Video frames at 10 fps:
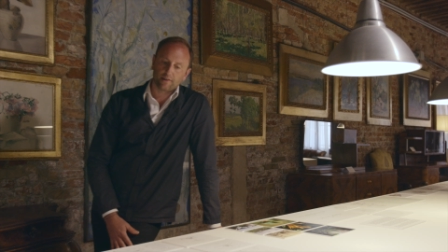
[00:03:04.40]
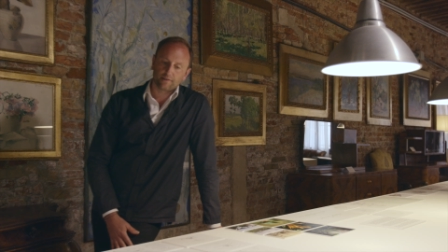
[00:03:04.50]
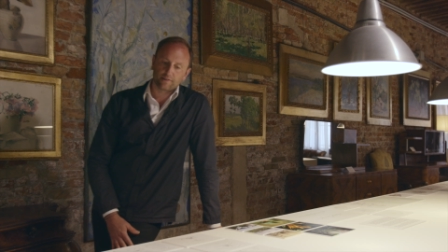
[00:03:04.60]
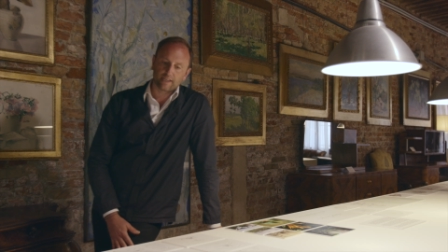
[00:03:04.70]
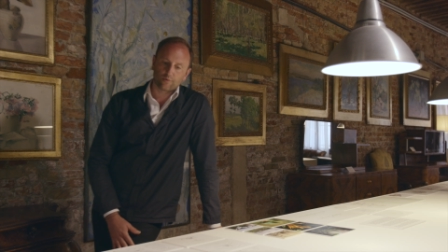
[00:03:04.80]

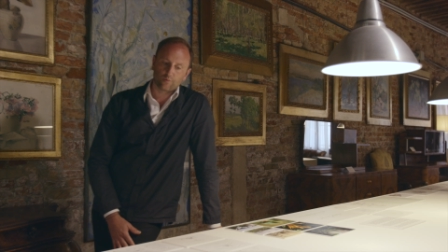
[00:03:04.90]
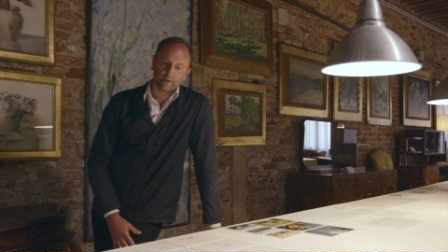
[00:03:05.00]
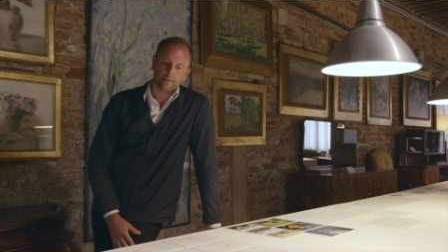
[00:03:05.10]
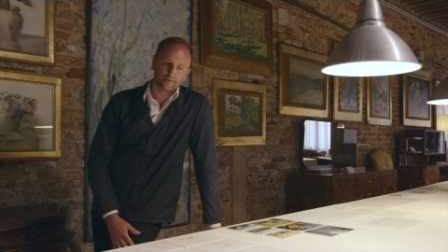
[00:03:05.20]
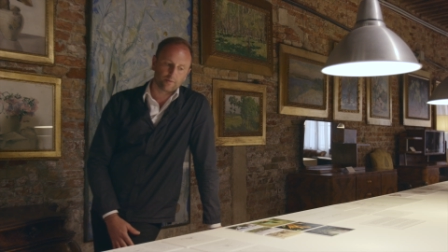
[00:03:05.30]
so that's
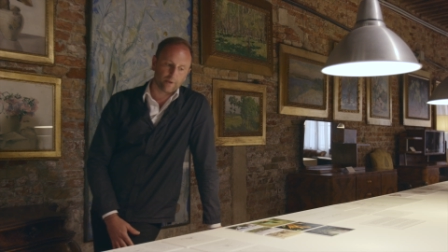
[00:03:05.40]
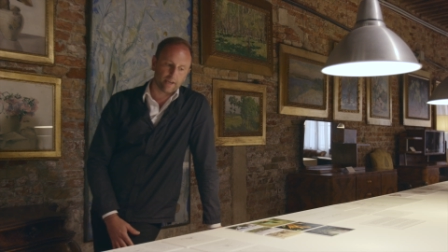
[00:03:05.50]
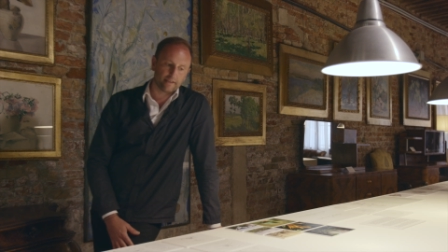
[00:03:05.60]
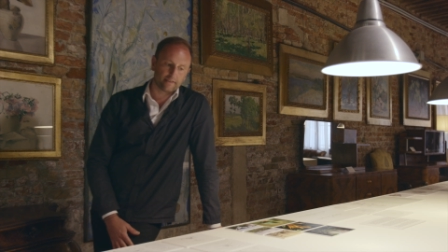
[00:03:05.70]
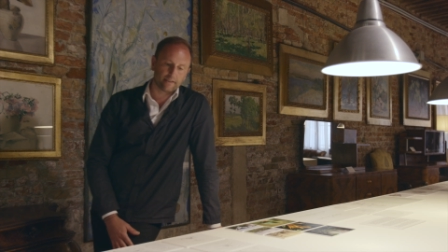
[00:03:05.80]
why the
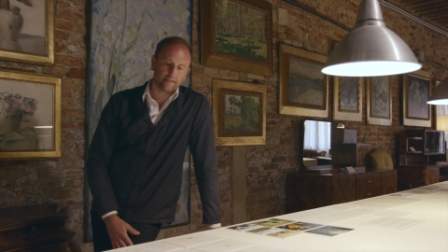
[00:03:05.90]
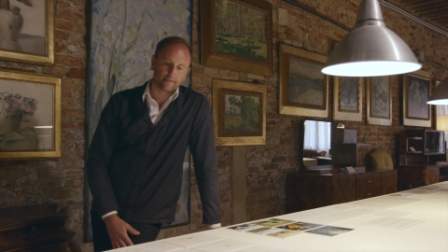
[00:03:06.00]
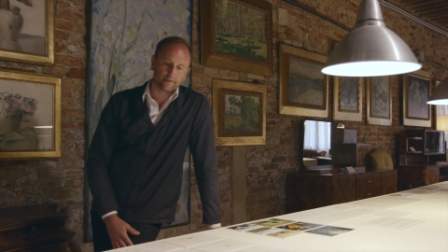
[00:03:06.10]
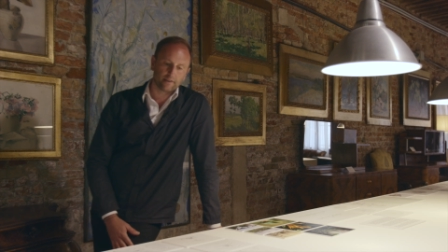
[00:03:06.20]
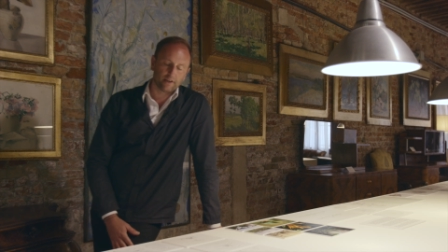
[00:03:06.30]
space
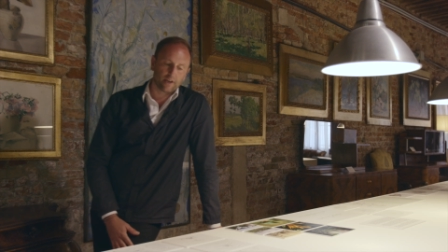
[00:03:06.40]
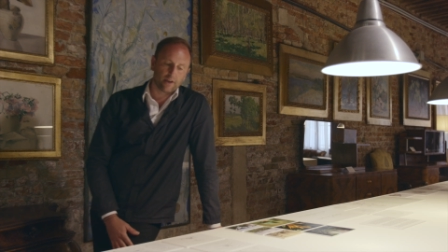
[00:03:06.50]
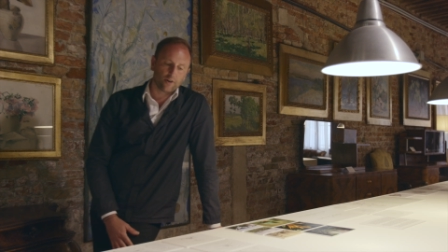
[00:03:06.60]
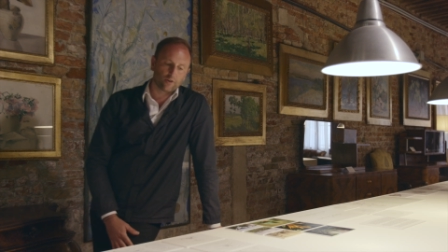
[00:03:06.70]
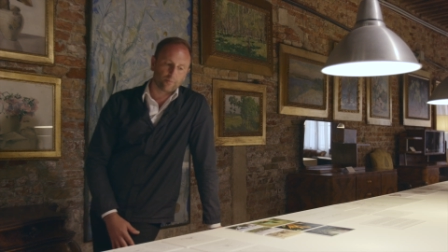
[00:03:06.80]
is a
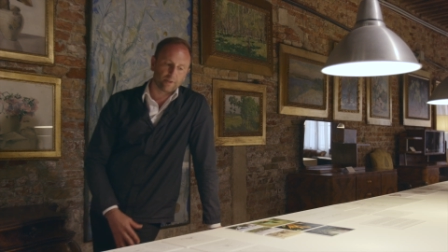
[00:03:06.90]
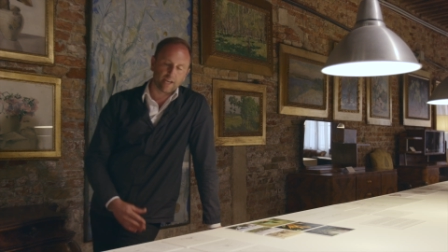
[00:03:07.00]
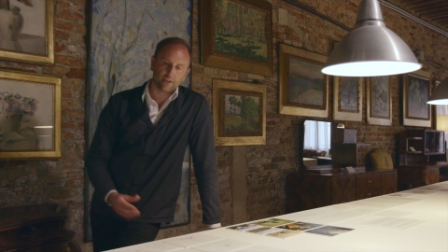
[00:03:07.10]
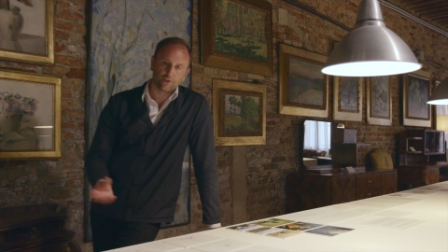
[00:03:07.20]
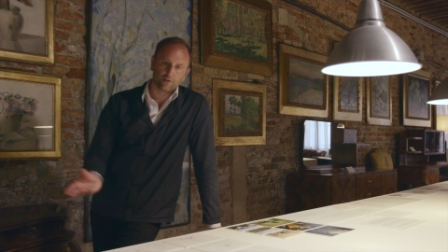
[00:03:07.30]

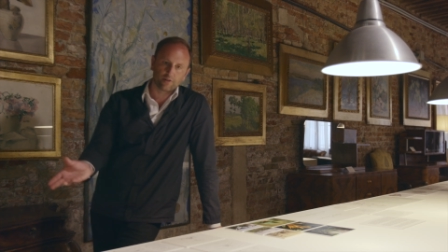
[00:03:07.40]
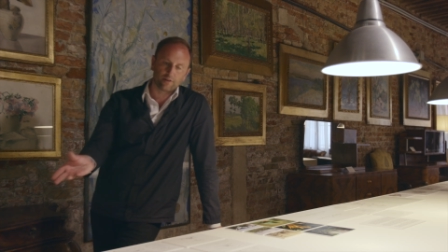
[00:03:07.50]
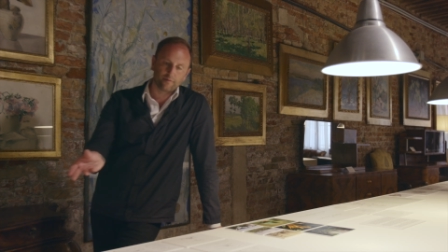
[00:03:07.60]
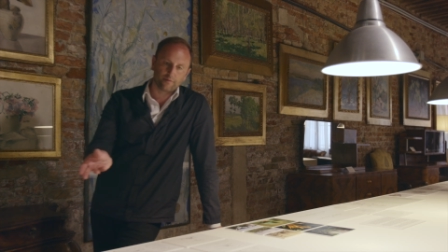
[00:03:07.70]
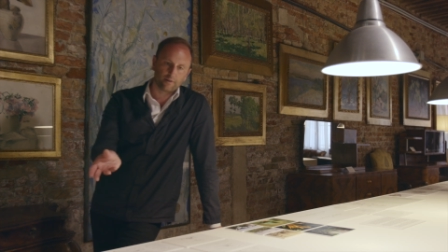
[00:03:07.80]
combination
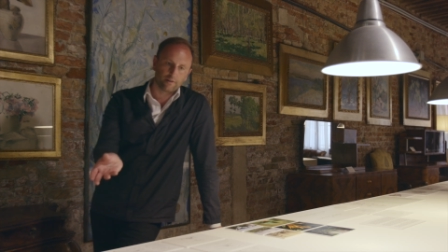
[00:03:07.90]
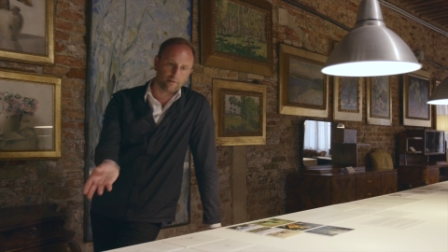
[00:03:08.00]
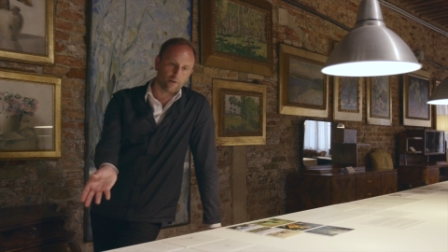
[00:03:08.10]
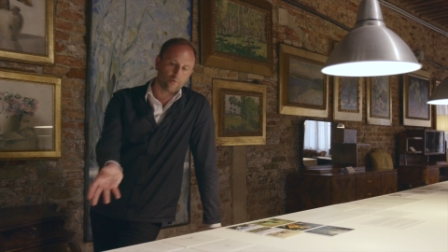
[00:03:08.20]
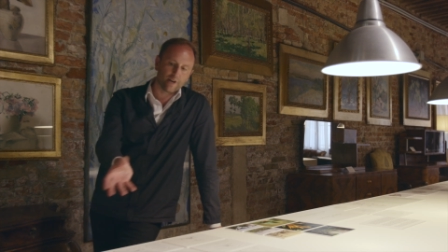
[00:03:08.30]
of
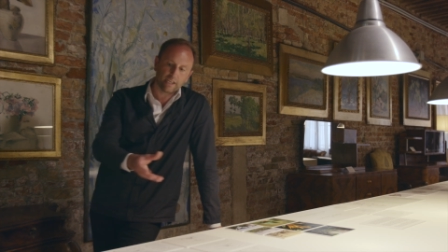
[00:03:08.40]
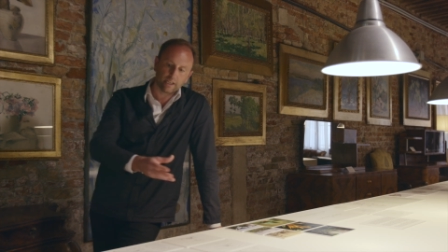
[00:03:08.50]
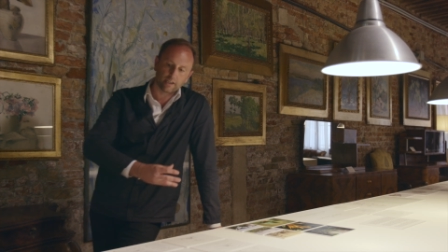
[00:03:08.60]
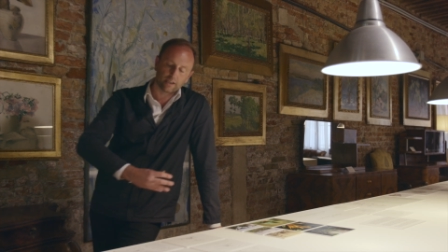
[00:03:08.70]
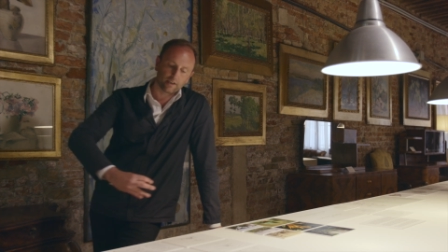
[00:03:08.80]
a
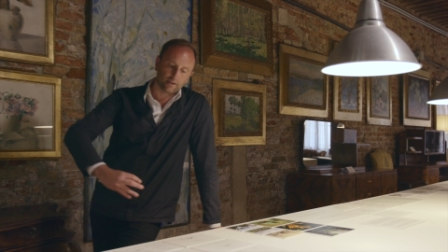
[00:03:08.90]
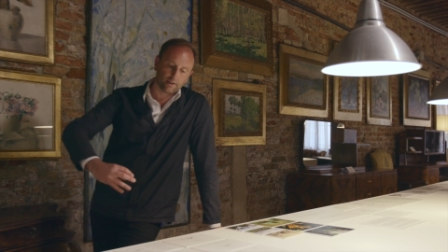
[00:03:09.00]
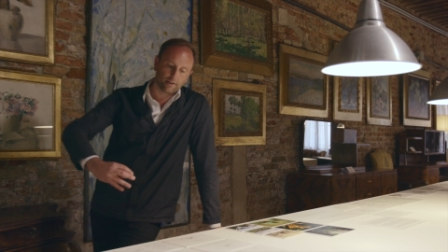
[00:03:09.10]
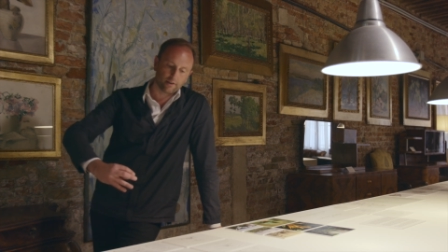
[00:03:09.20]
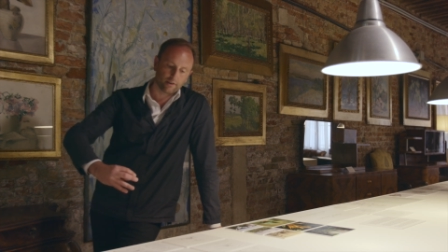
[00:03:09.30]
ring
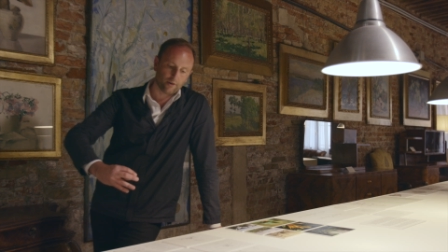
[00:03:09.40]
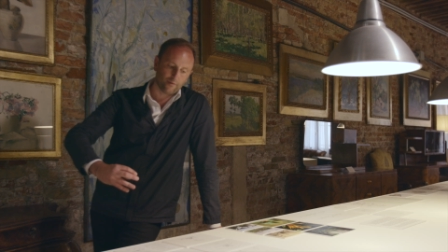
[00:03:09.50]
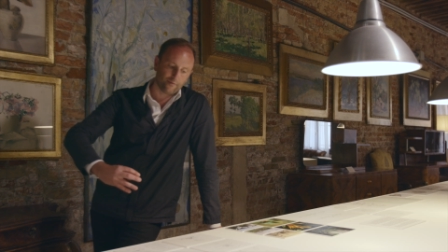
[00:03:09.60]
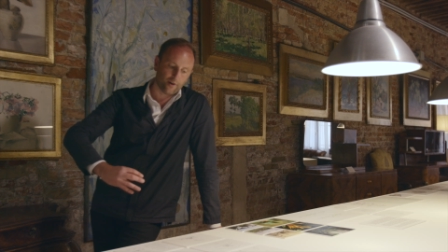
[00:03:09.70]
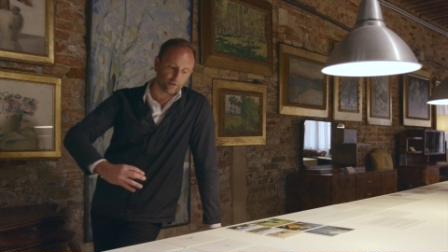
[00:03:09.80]
of
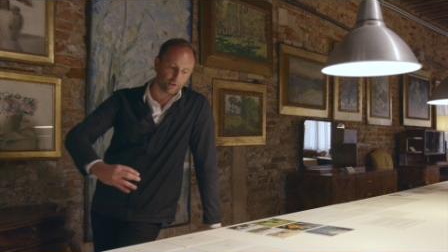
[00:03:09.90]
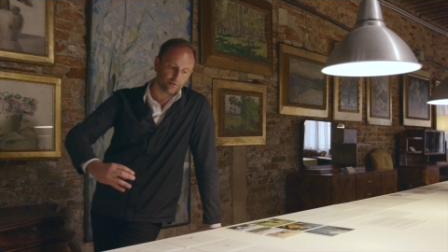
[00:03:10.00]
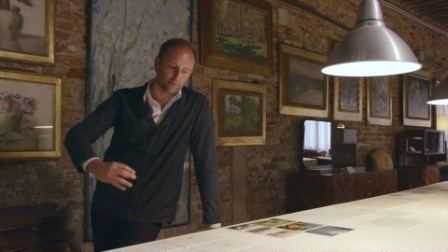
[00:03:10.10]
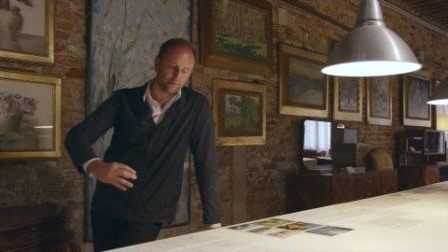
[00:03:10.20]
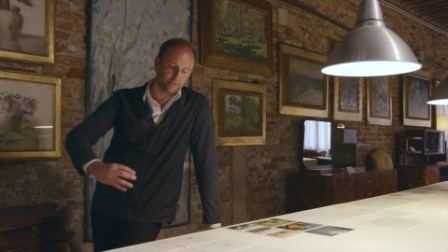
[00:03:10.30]

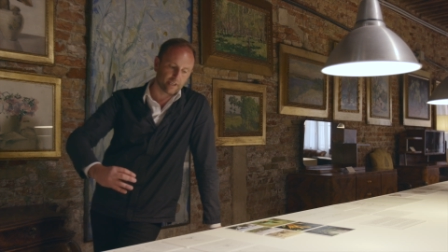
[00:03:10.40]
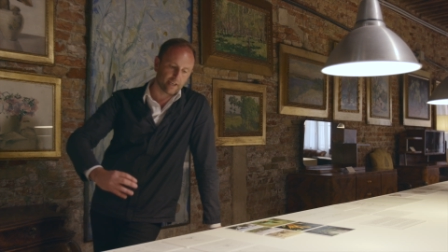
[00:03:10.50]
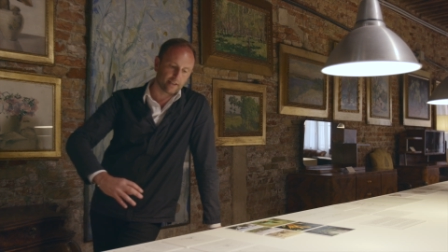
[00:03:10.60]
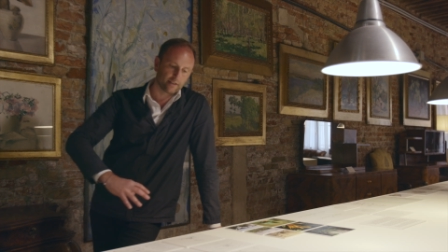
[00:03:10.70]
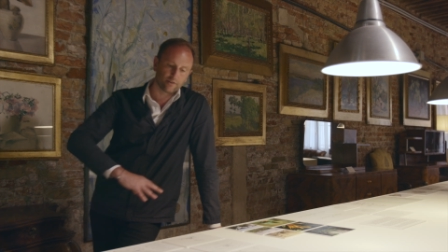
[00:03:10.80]
functions
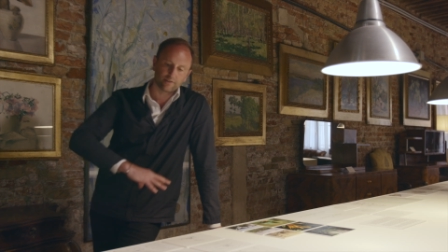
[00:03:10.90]
and a